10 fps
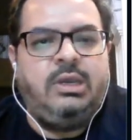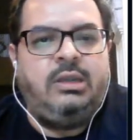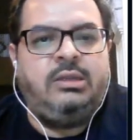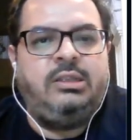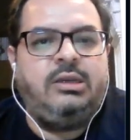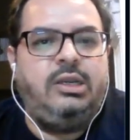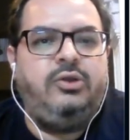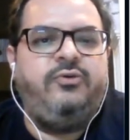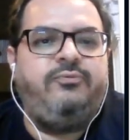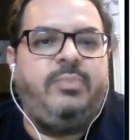another
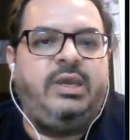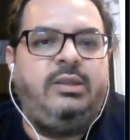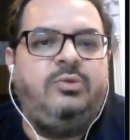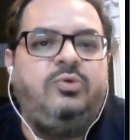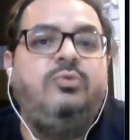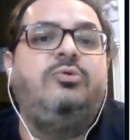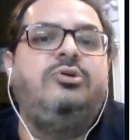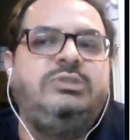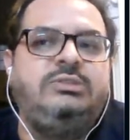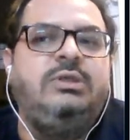colleague of mine
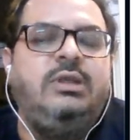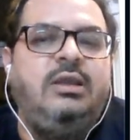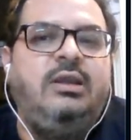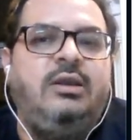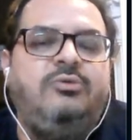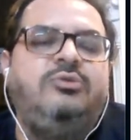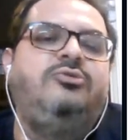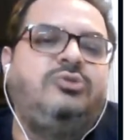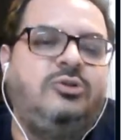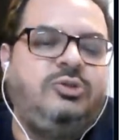who's
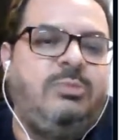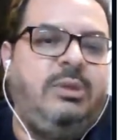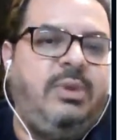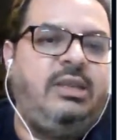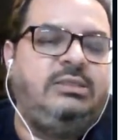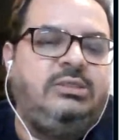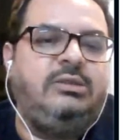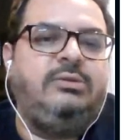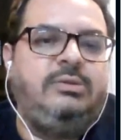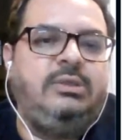also my manager,
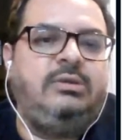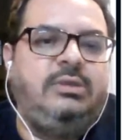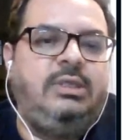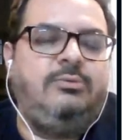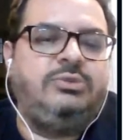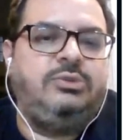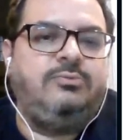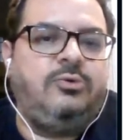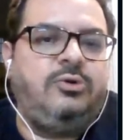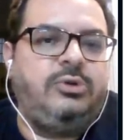and he was
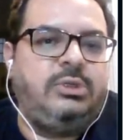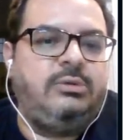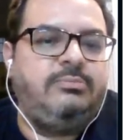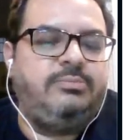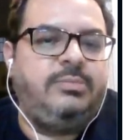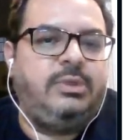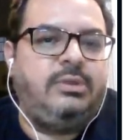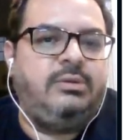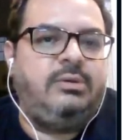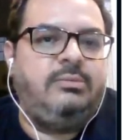involved on
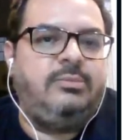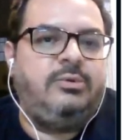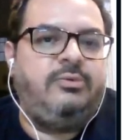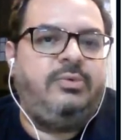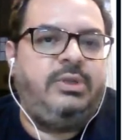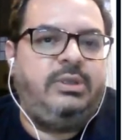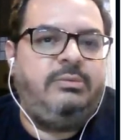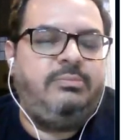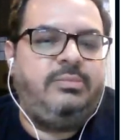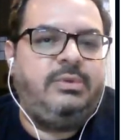a
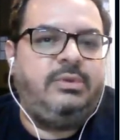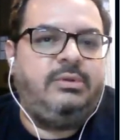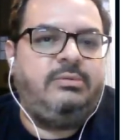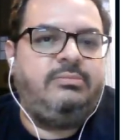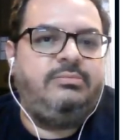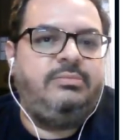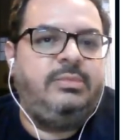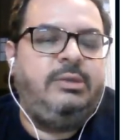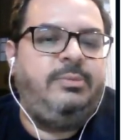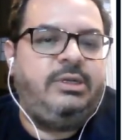very
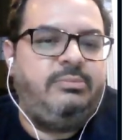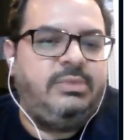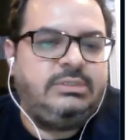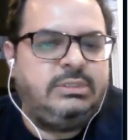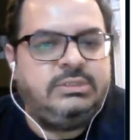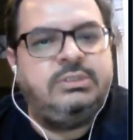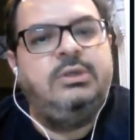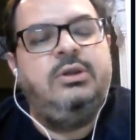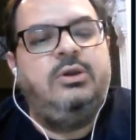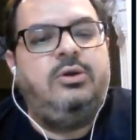limited basis
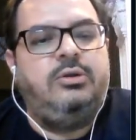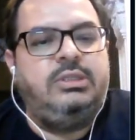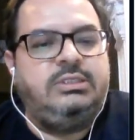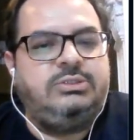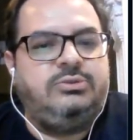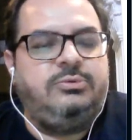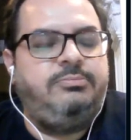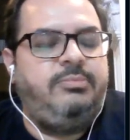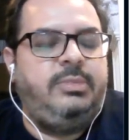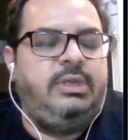on this. So
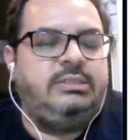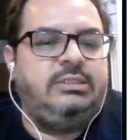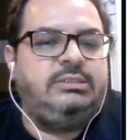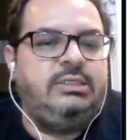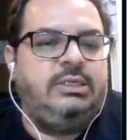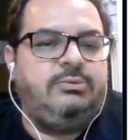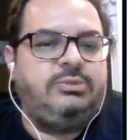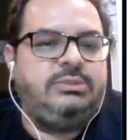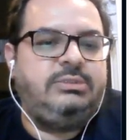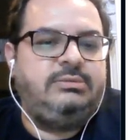essentially it
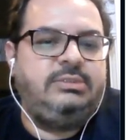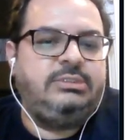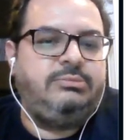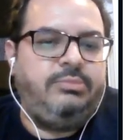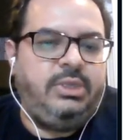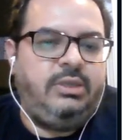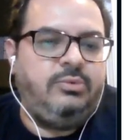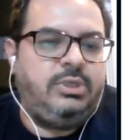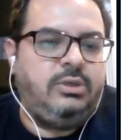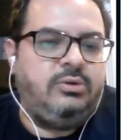was just me
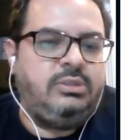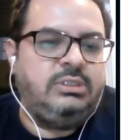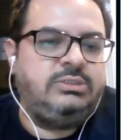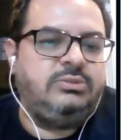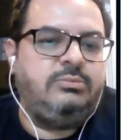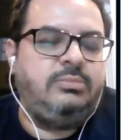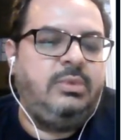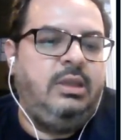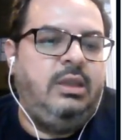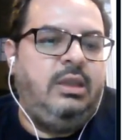working on this. So
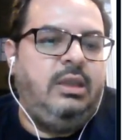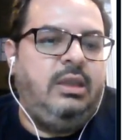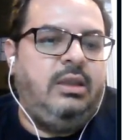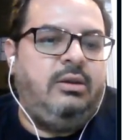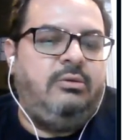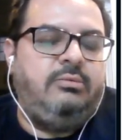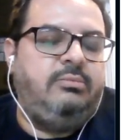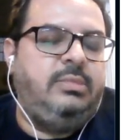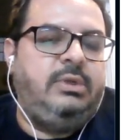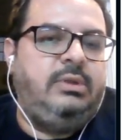uh,
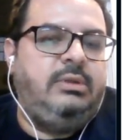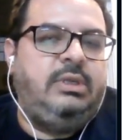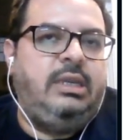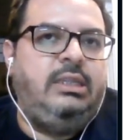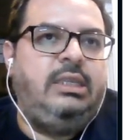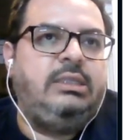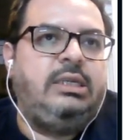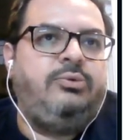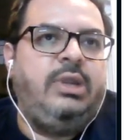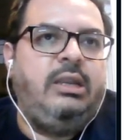anything
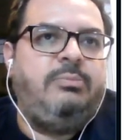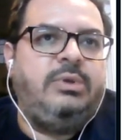that would help